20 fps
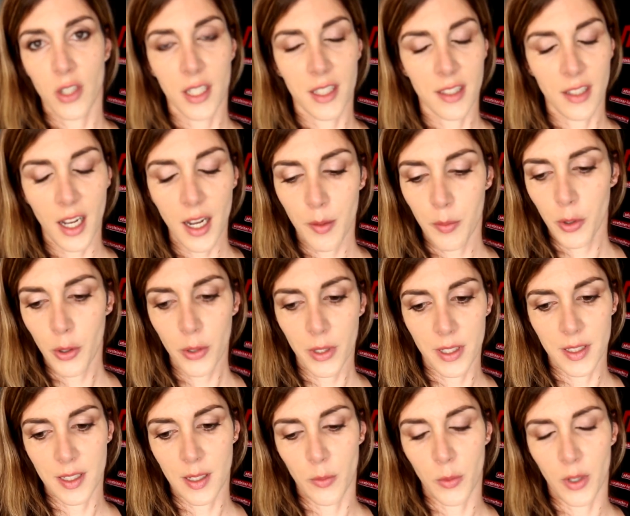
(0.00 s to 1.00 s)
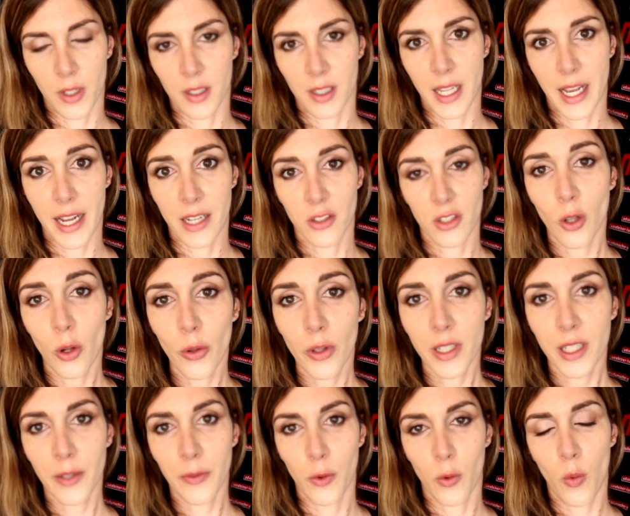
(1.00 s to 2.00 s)
It's not broken somewhere in the dash,
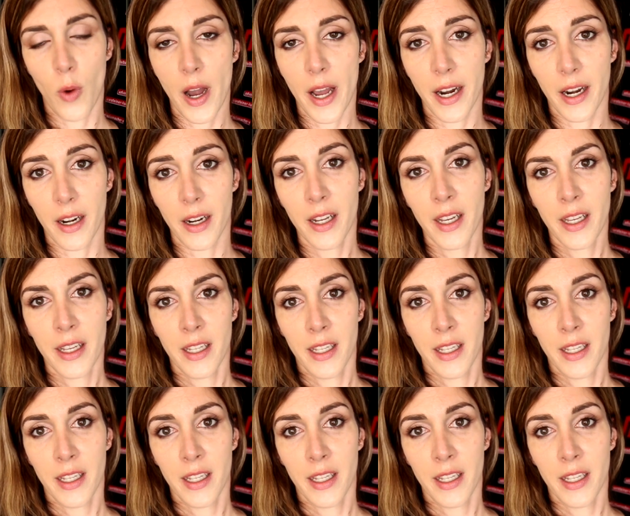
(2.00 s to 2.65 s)
totally different wire.